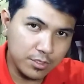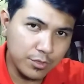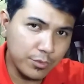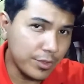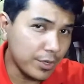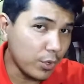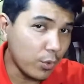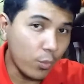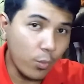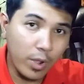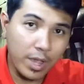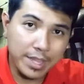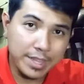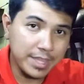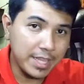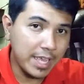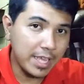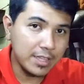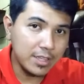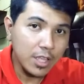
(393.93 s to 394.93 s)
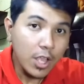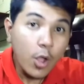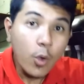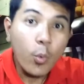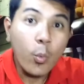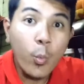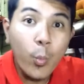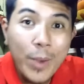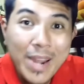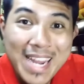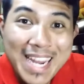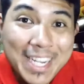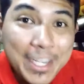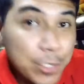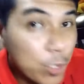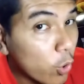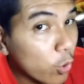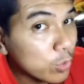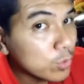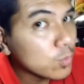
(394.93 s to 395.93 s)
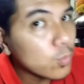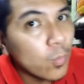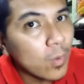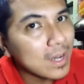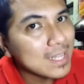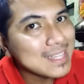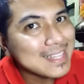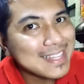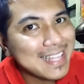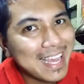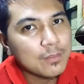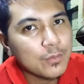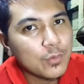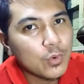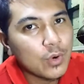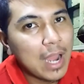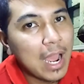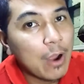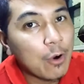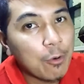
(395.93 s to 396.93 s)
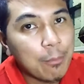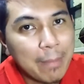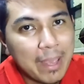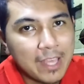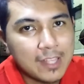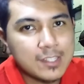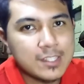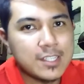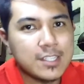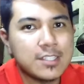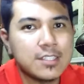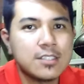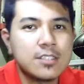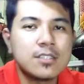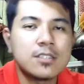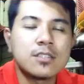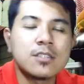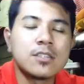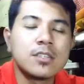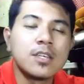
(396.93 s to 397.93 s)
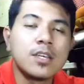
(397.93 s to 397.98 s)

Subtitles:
We don't want that. We don't want that for our mantids.